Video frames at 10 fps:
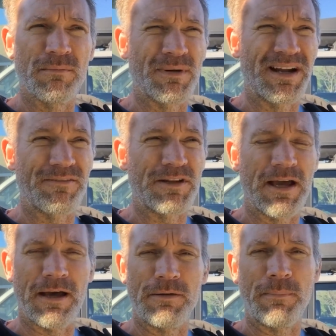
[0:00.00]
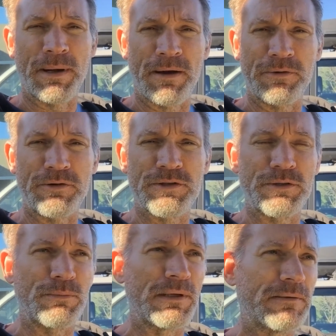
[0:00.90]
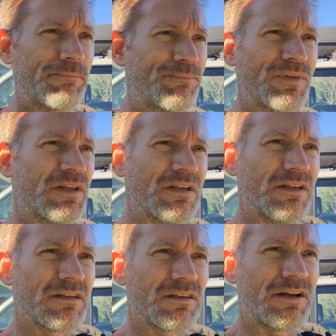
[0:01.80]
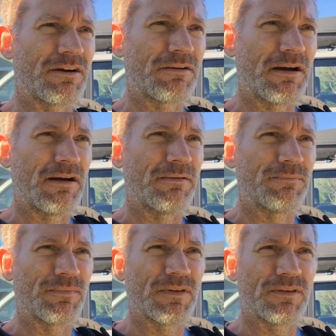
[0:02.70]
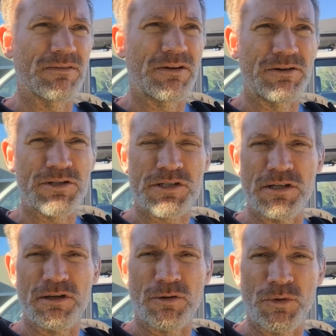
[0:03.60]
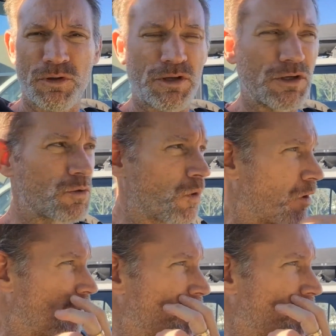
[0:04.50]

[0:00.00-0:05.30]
Might have to add a pound or two, but they're just a really good quality